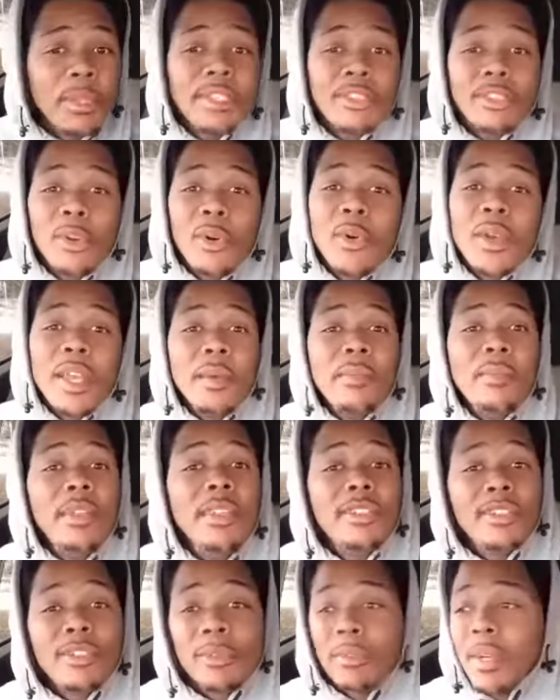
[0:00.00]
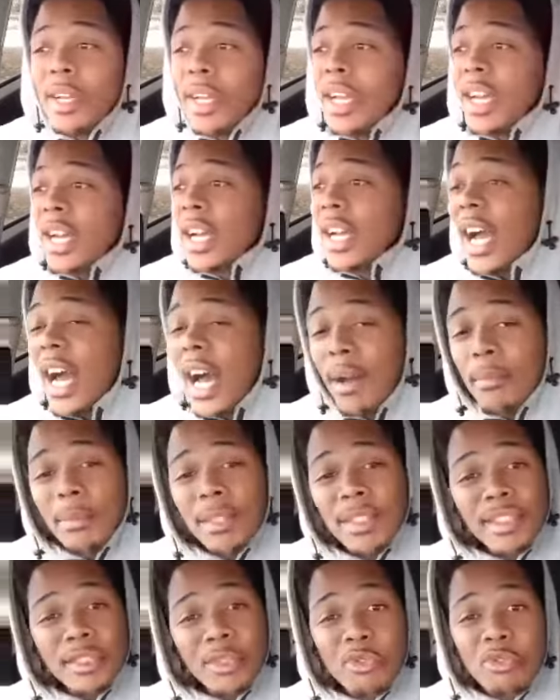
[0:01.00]
that's going to give me some
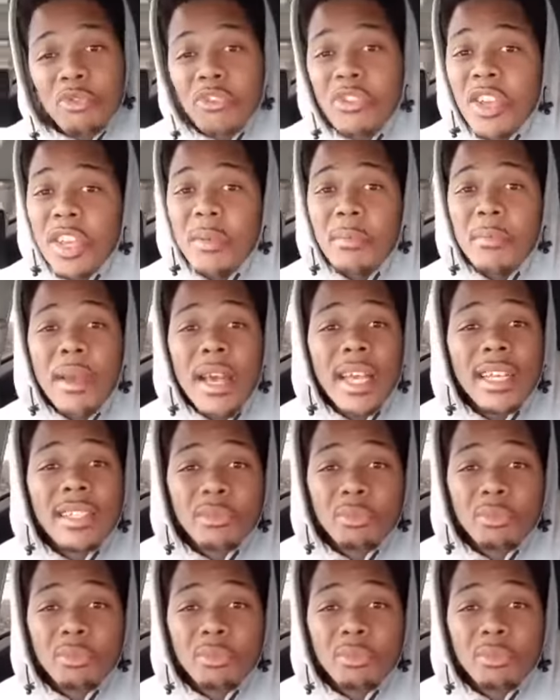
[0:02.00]
comments, some feedback,